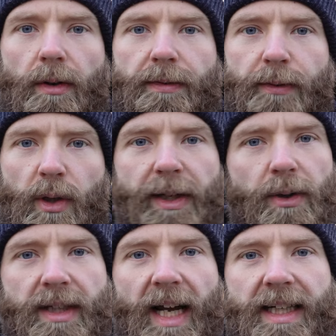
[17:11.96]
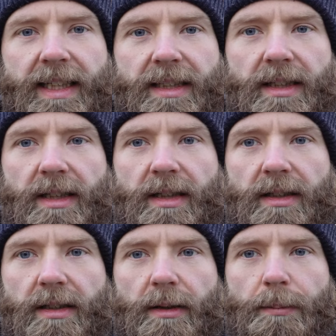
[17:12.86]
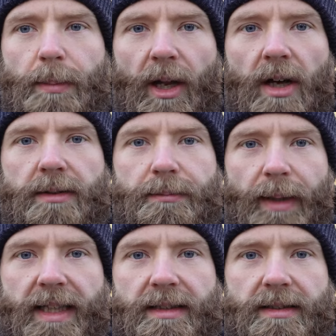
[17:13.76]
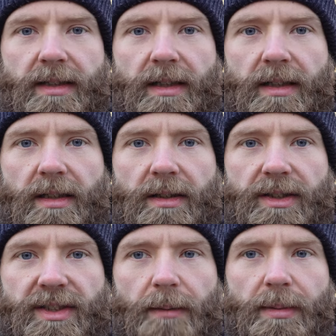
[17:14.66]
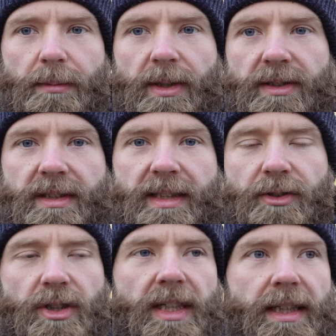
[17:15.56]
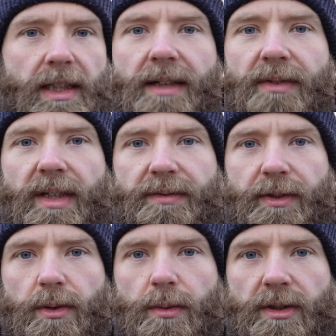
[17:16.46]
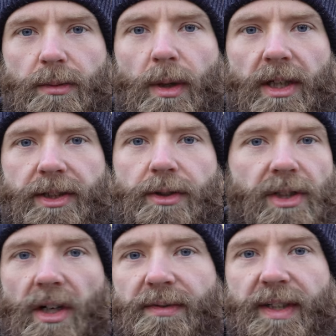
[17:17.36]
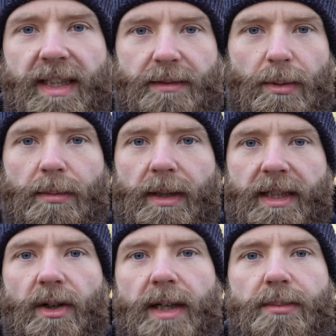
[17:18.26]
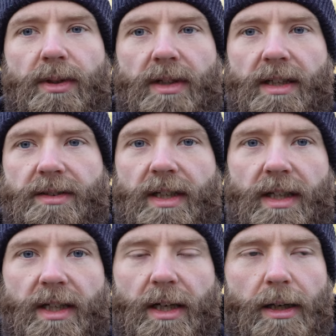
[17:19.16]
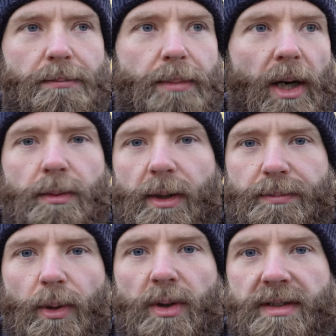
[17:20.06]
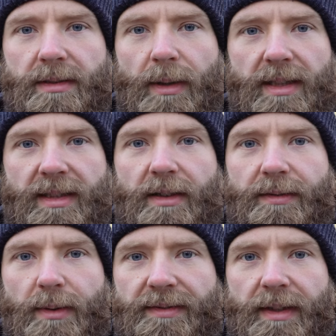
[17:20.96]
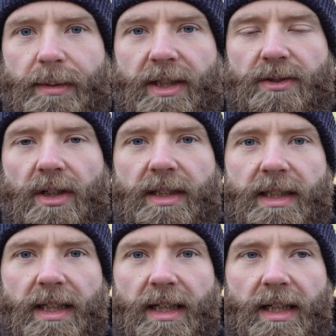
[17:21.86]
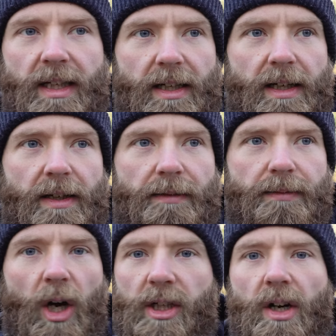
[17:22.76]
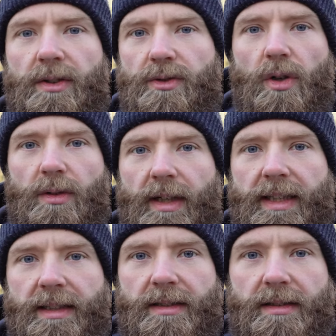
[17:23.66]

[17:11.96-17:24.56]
fully organic plant-based supplements, essentially living fuel was the one I used and I think it's probably a great product but I almost poisoned myself with it because I I can't tolerate